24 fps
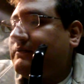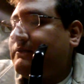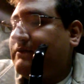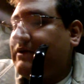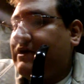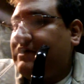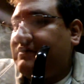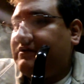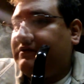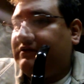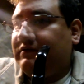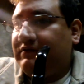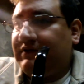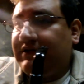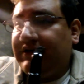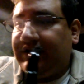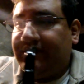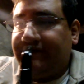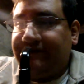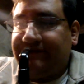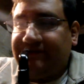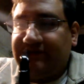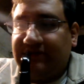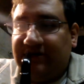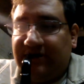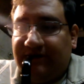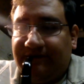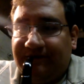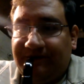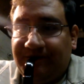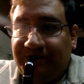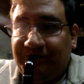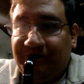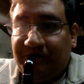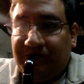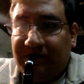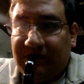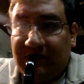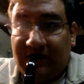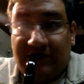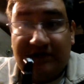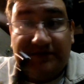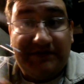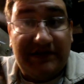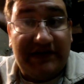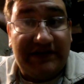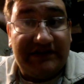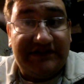rather than doing other stuff,
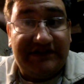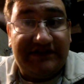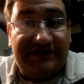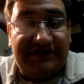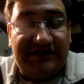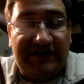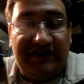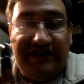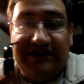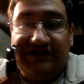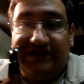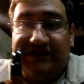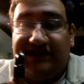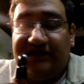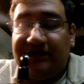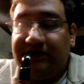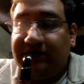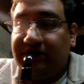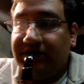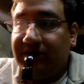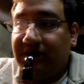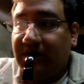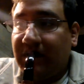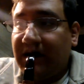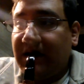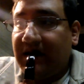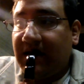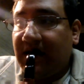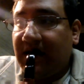is because it's easy to do.